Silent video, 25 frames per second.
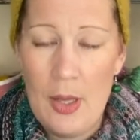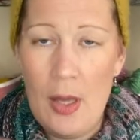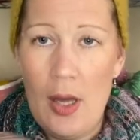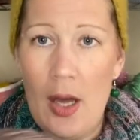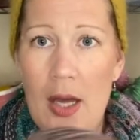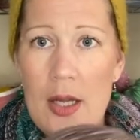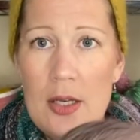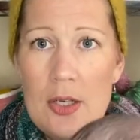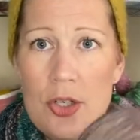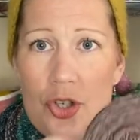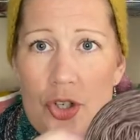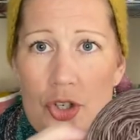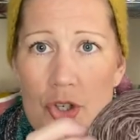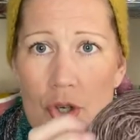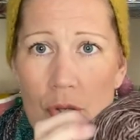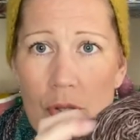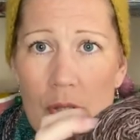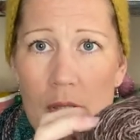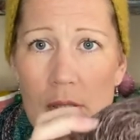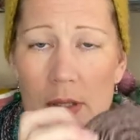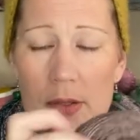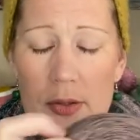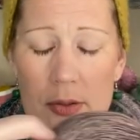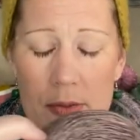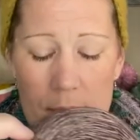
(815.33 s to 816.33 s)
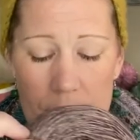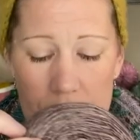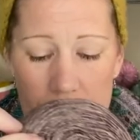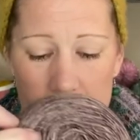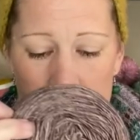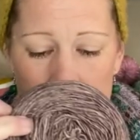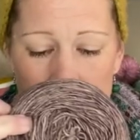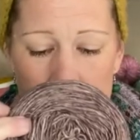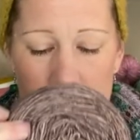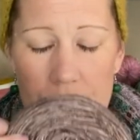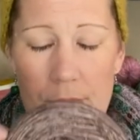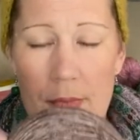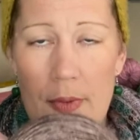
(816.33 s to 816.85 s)
And chocolate,
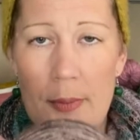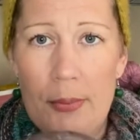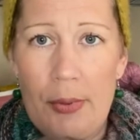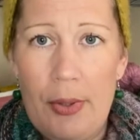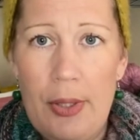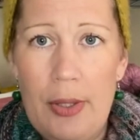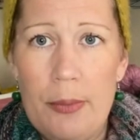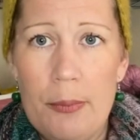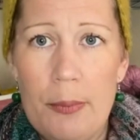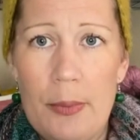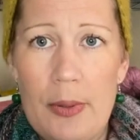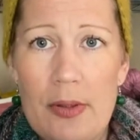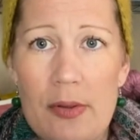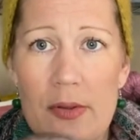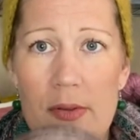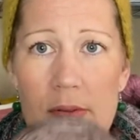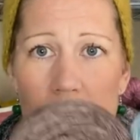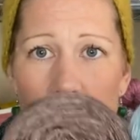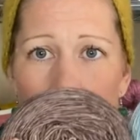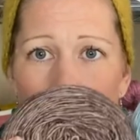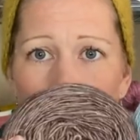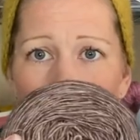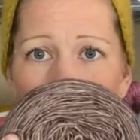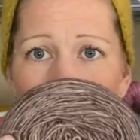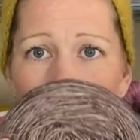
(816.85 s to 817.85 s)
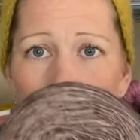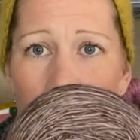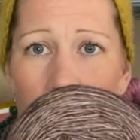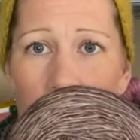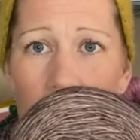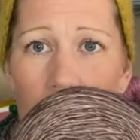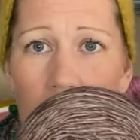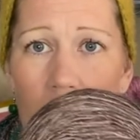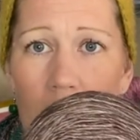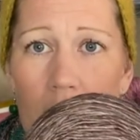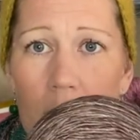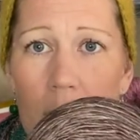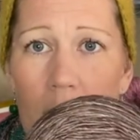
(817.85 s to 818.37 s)
the brown one. So these two
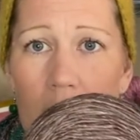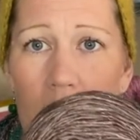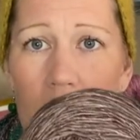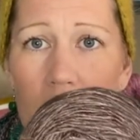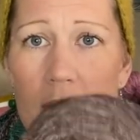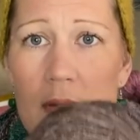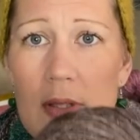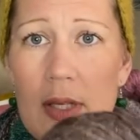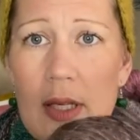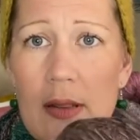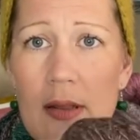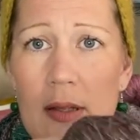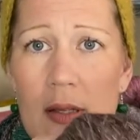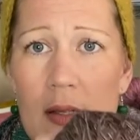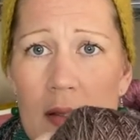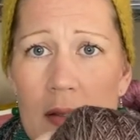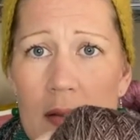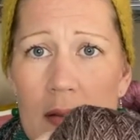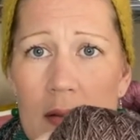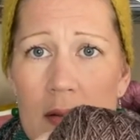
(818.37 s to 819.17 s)
colorways together